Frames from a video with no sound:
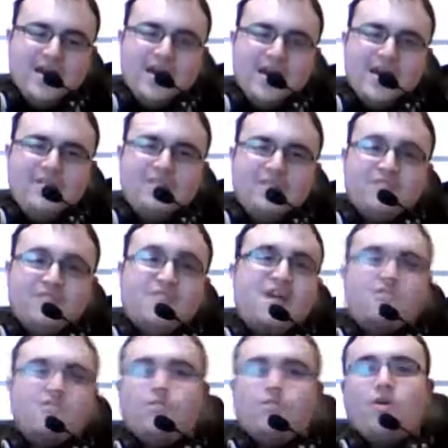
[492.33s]
in the
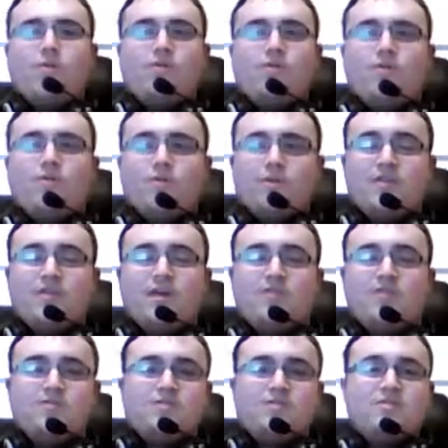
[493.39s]
past Warhammer
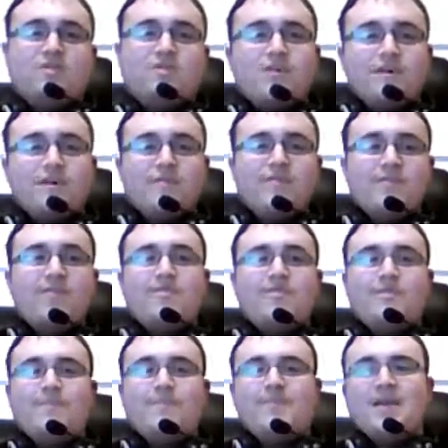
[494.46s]
40,000
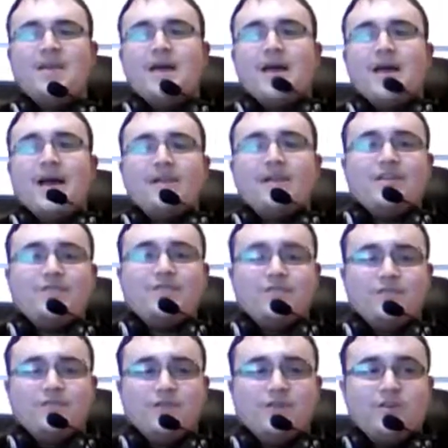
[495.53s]
video I did,
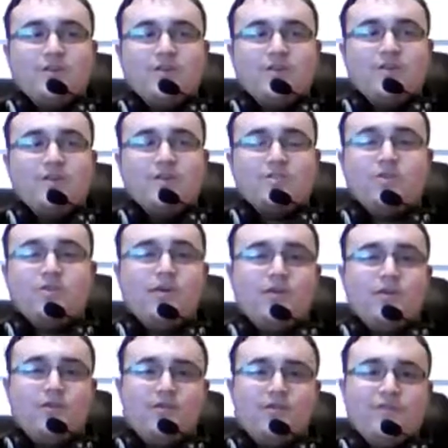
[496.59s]
first showing
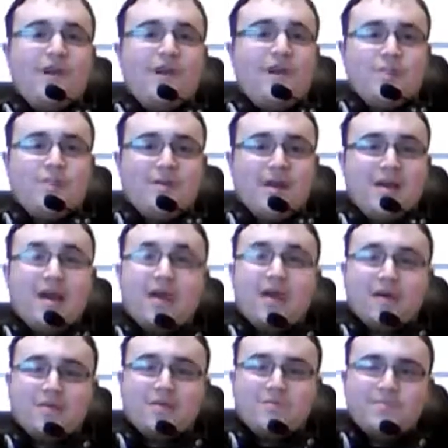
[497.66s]
off the army I
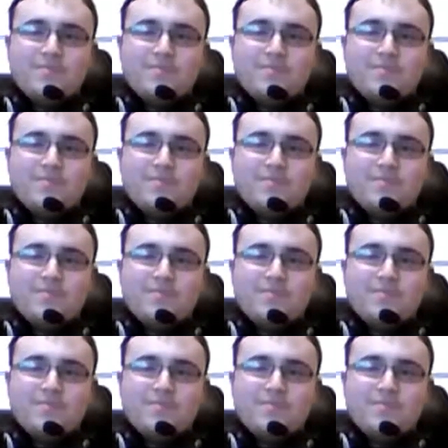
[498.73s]
had.